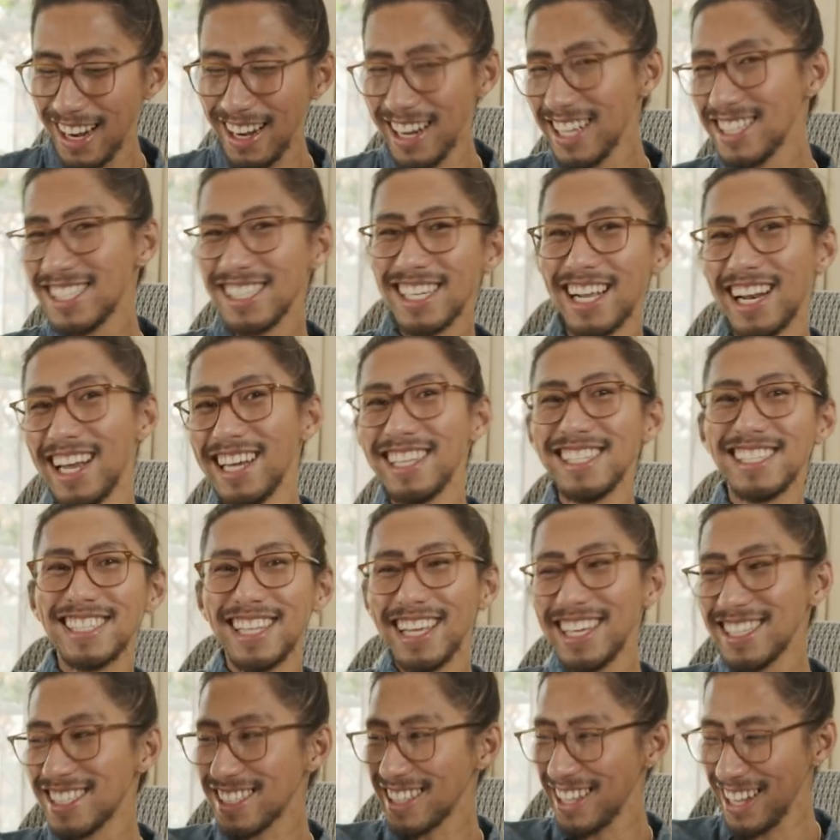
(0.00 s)
Let's cleanse,
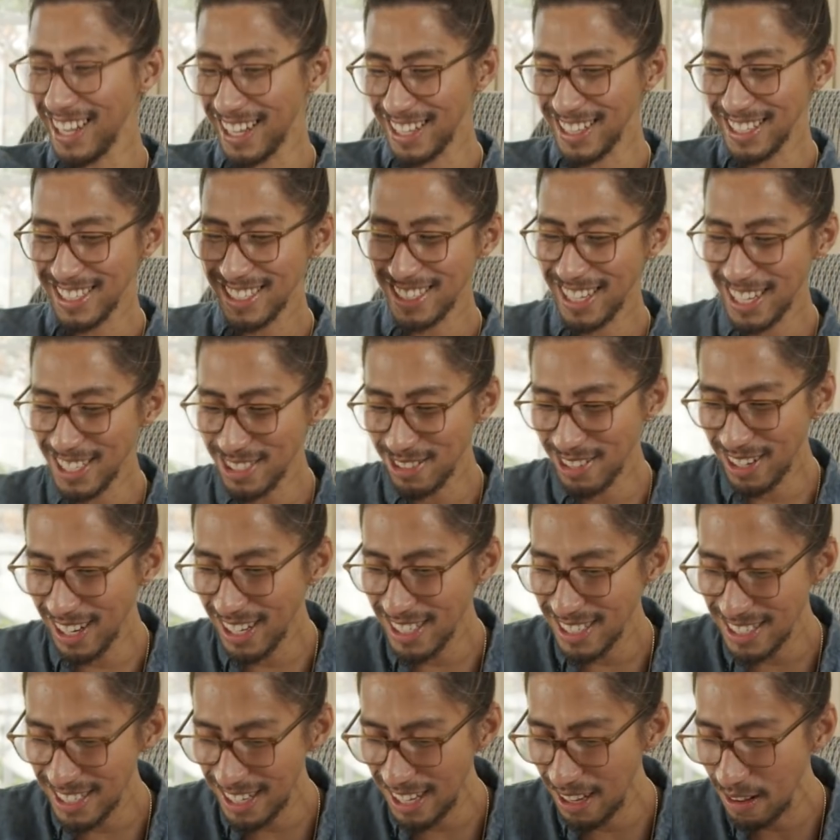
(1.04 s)
cleanse, cleanse. That's what
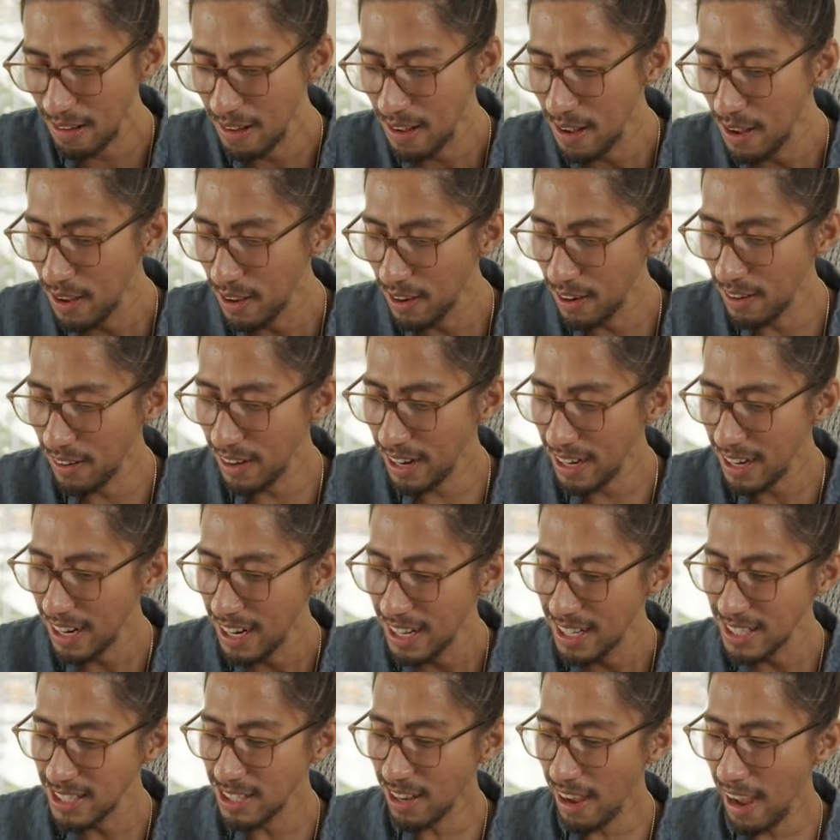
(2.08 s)
I say. All right.
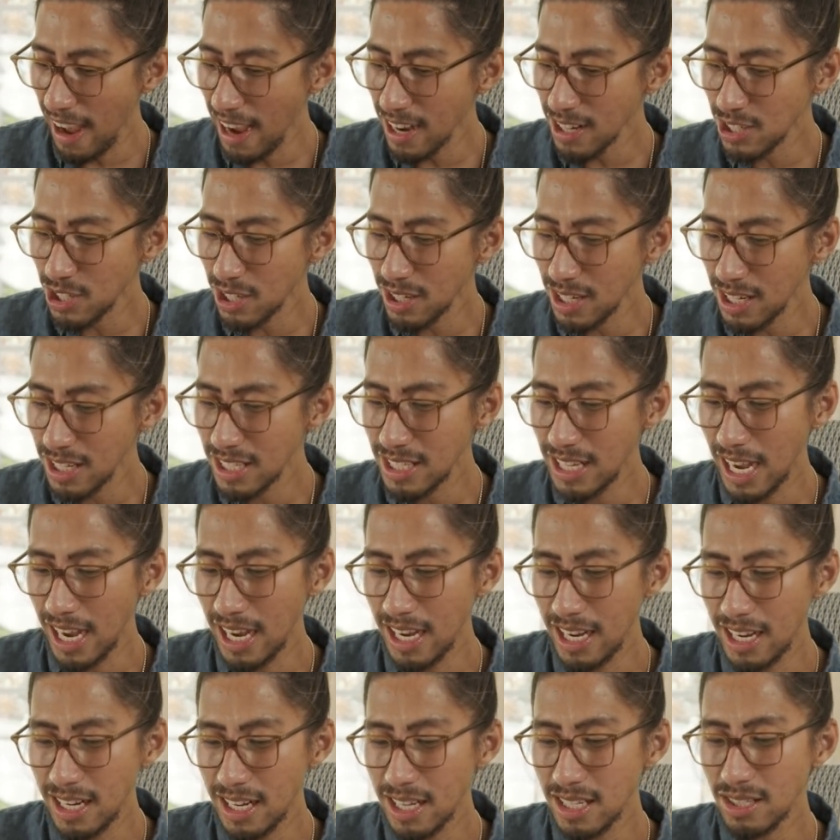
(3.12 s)
So action
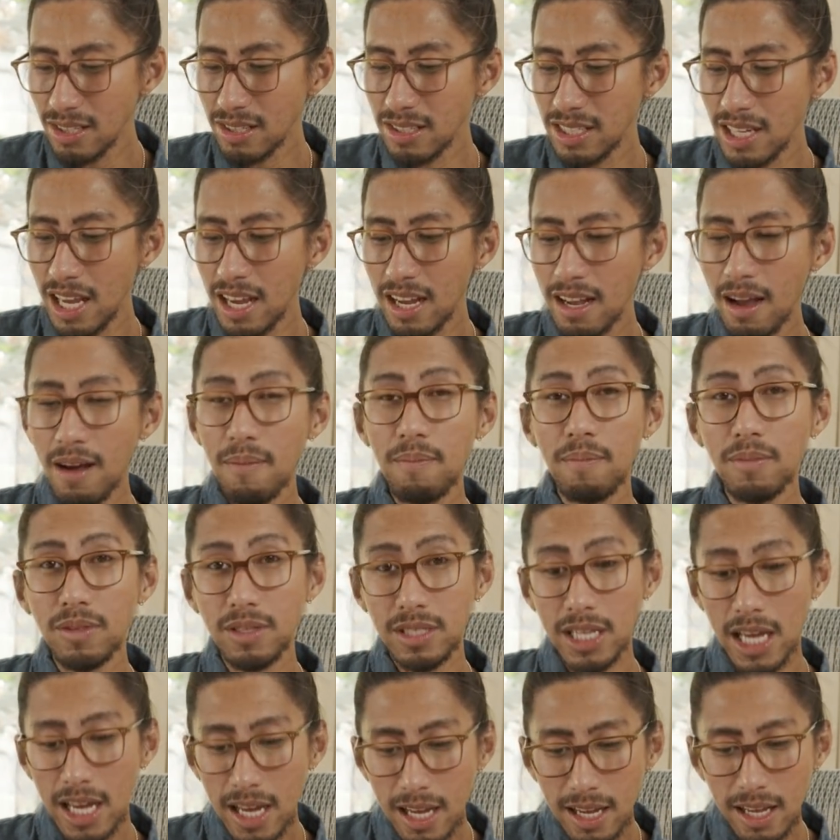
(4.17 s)
anxiety. So
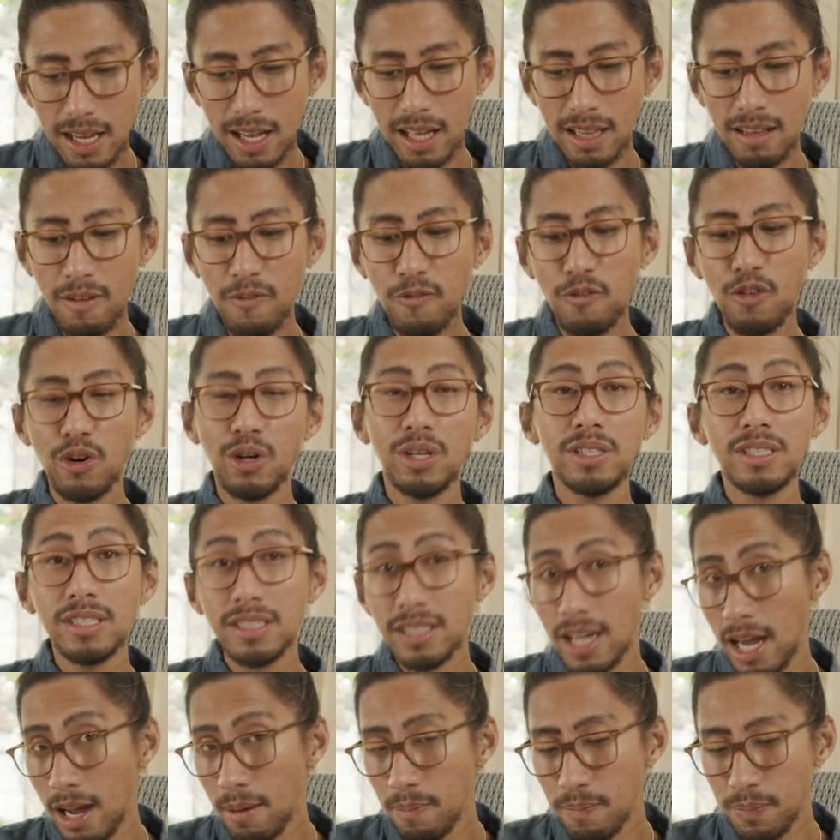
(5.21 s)
take the first
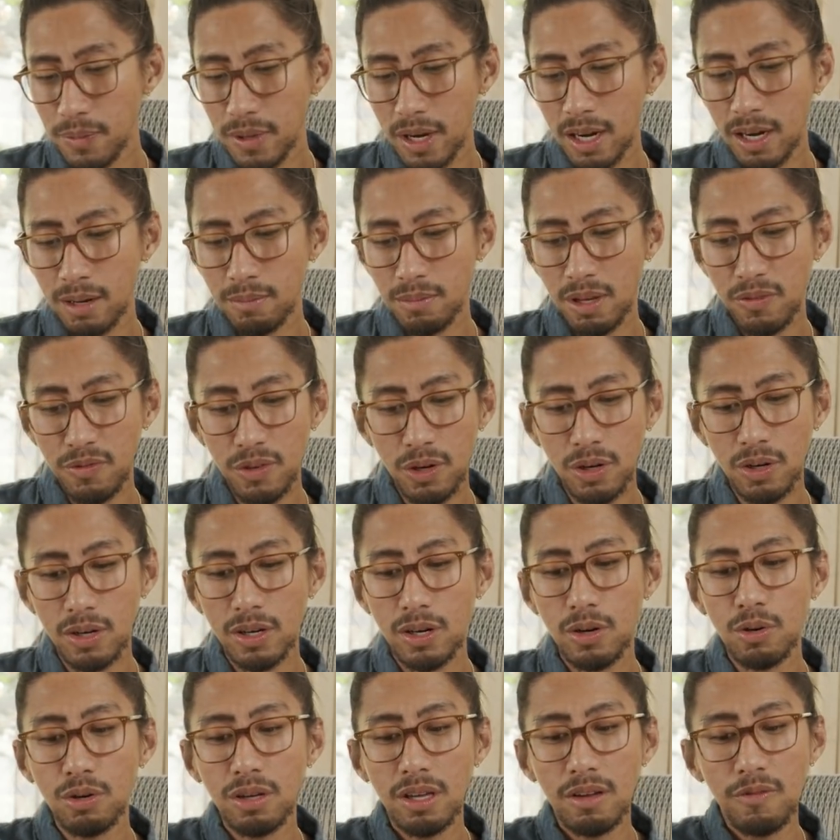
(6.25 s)
step if you're
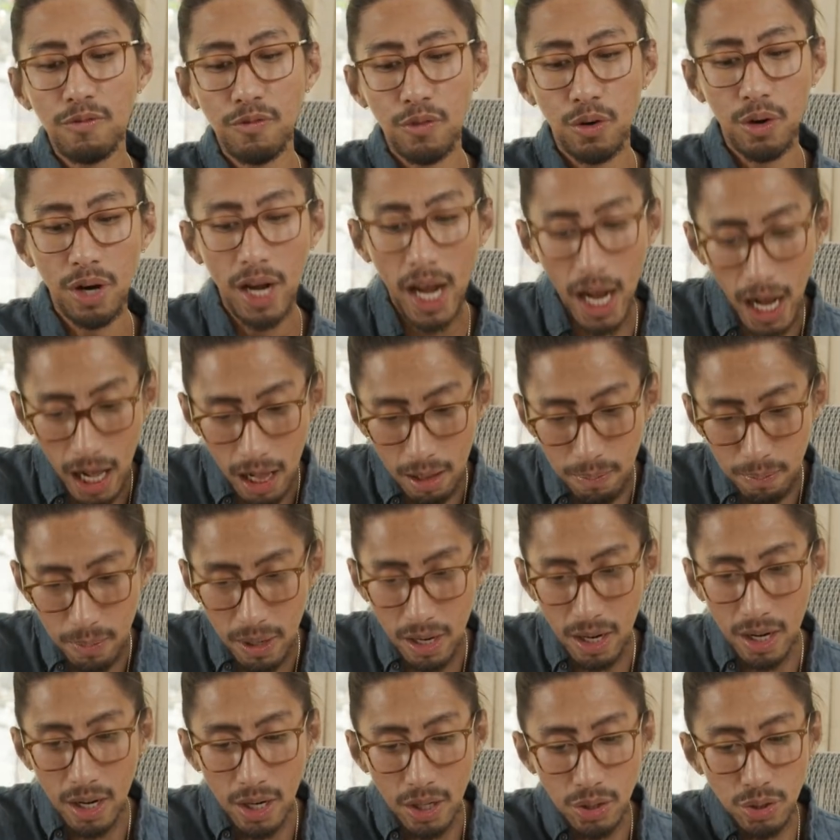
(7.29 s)
looking for
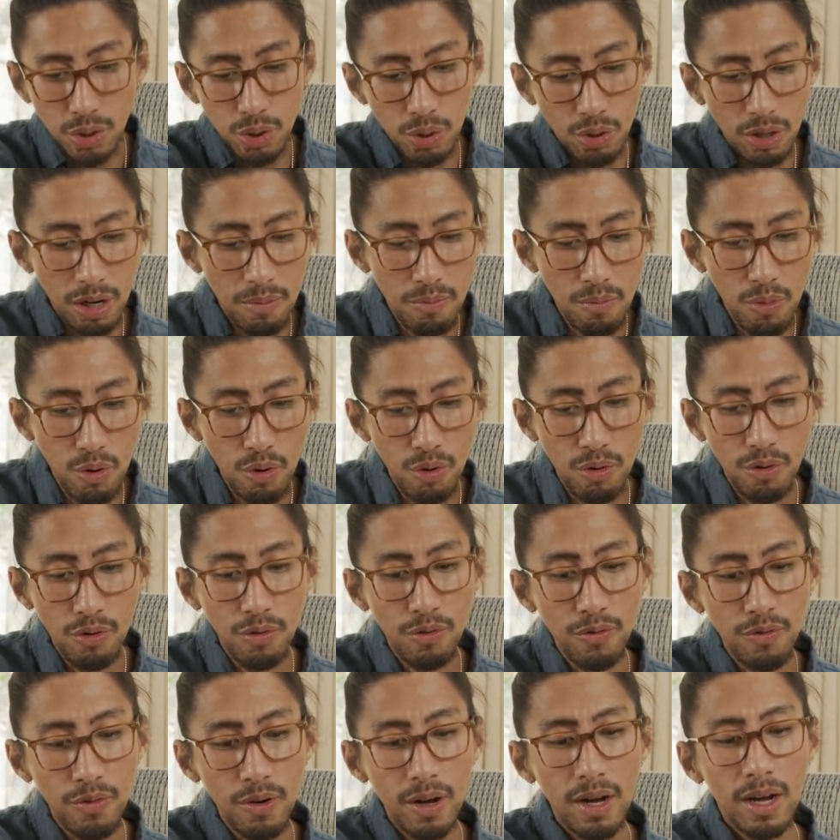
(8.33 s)
help to
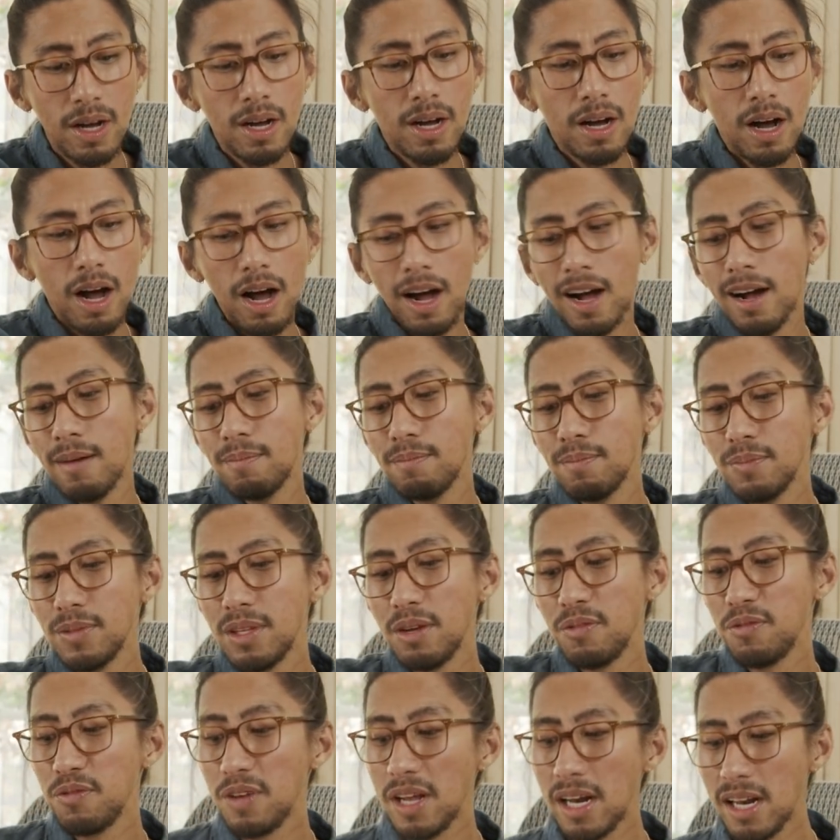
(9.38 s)
remove
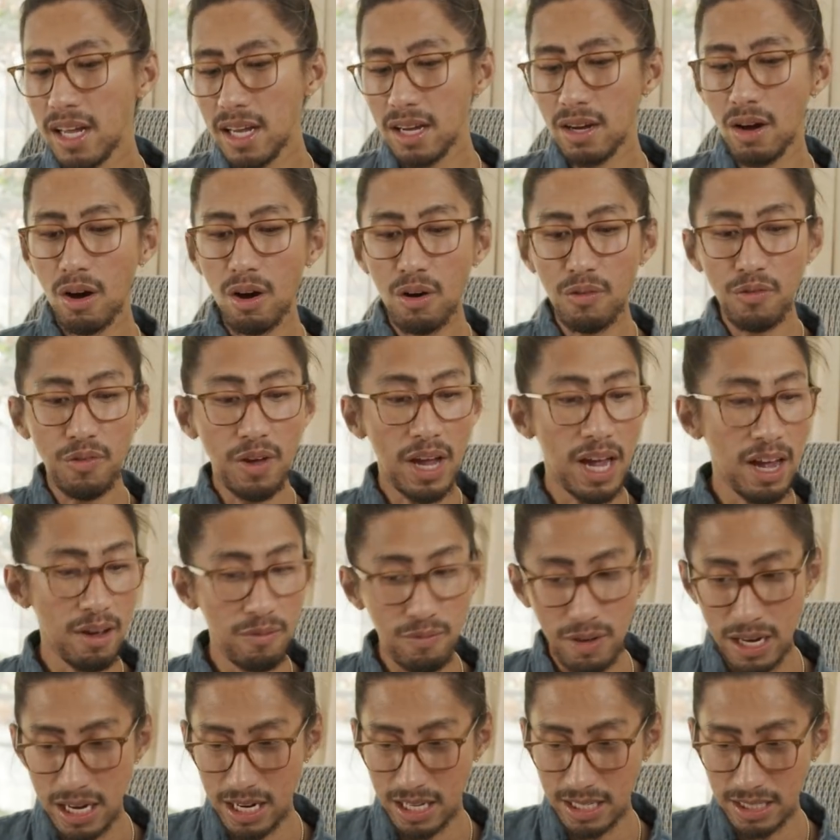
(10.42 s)
the feeling of
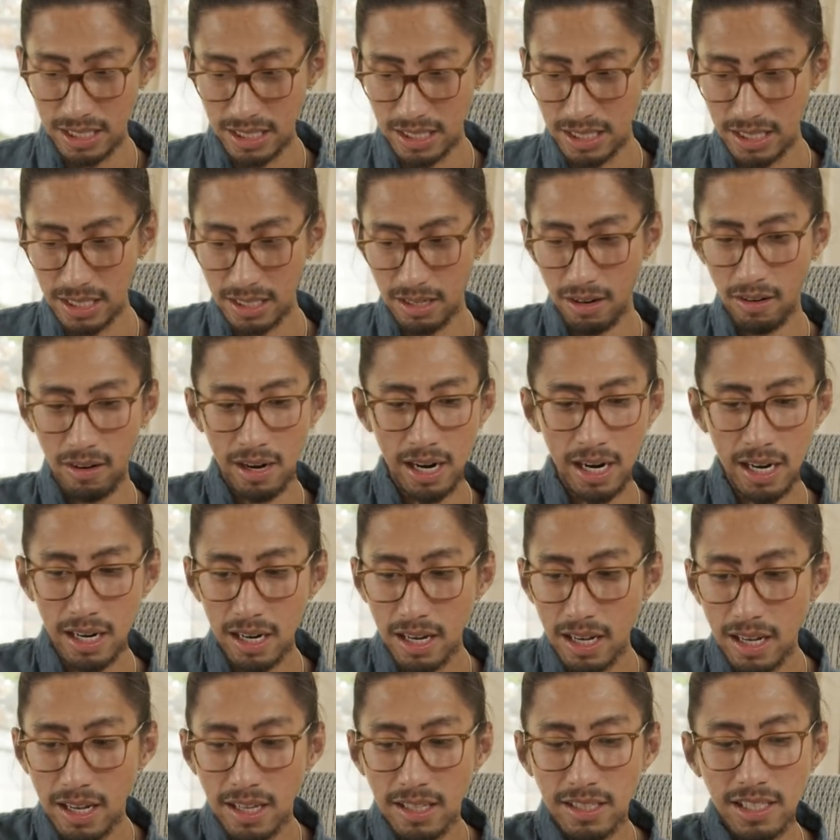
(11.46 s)
heaviness. All right.
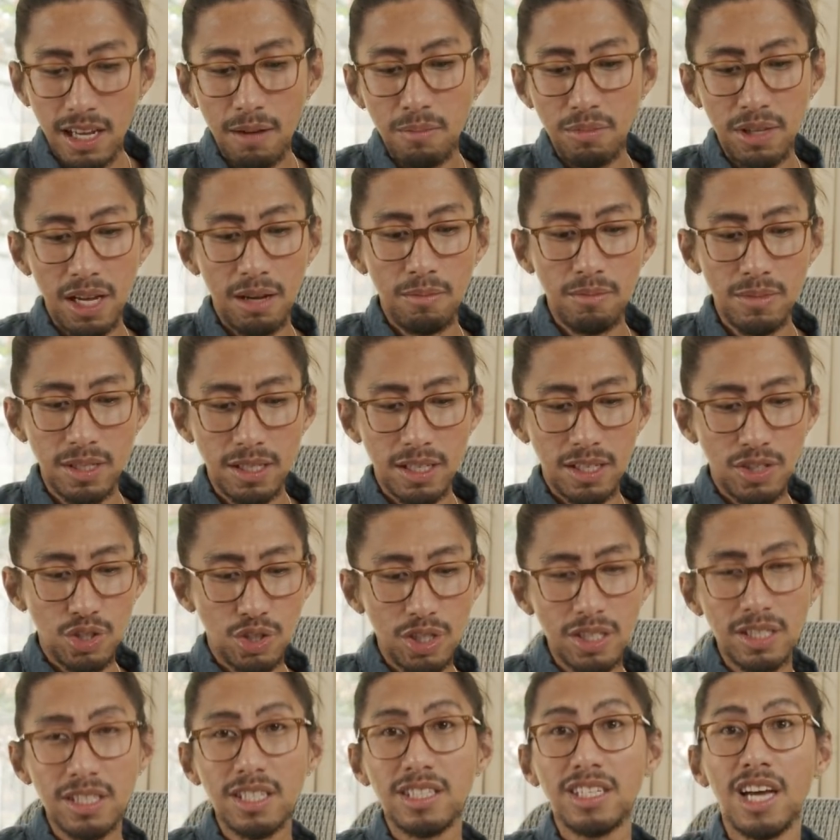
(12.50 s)
Sometimes it's
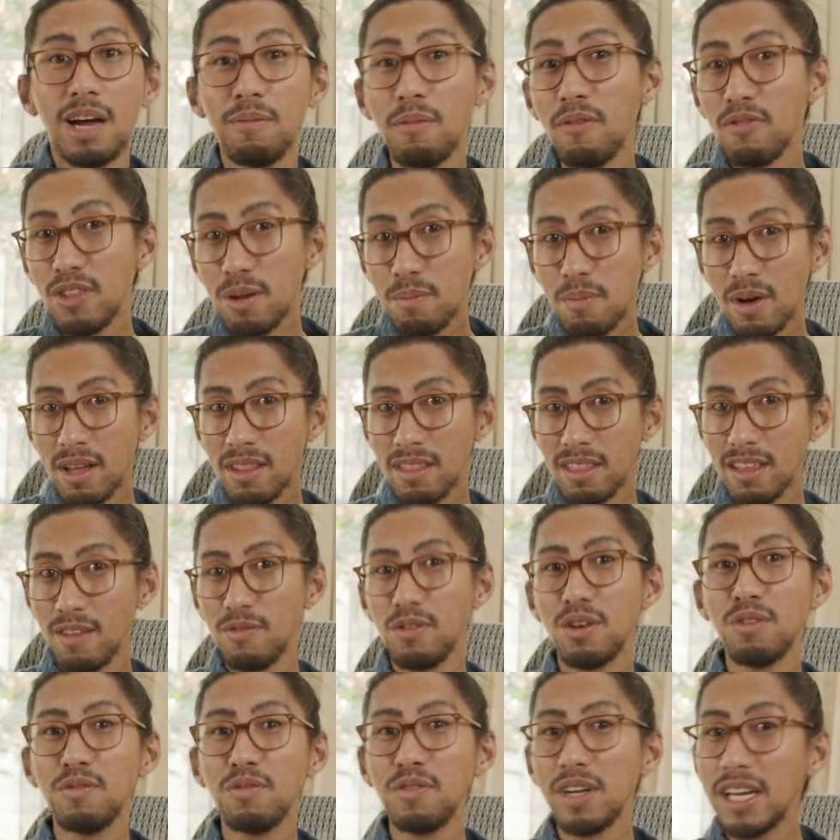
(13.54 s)
just the time of the month
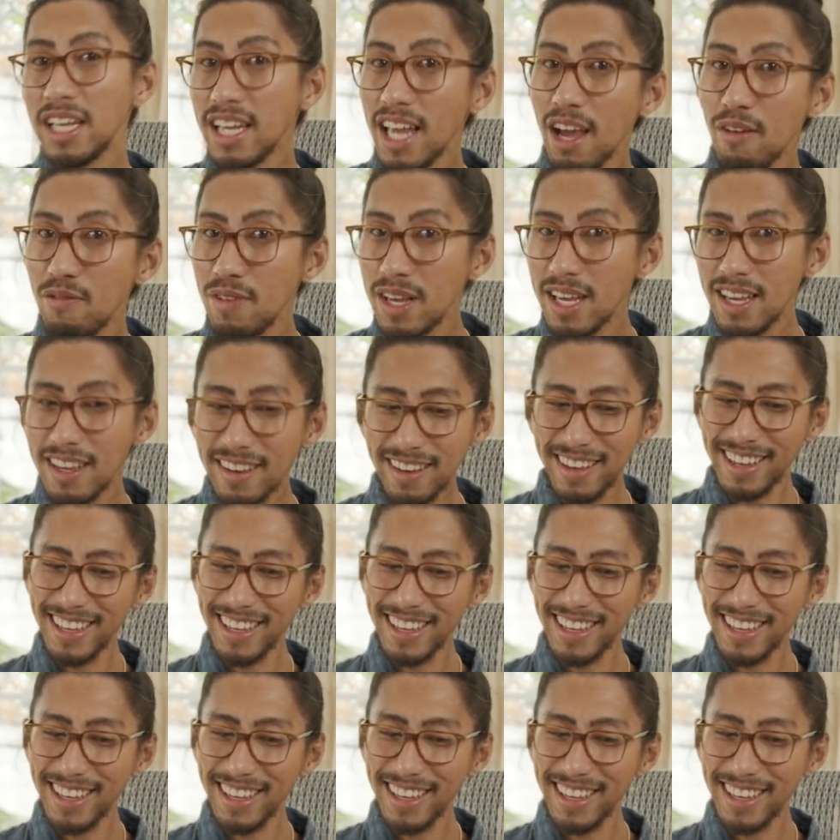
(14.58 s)
if you're feeling heavy.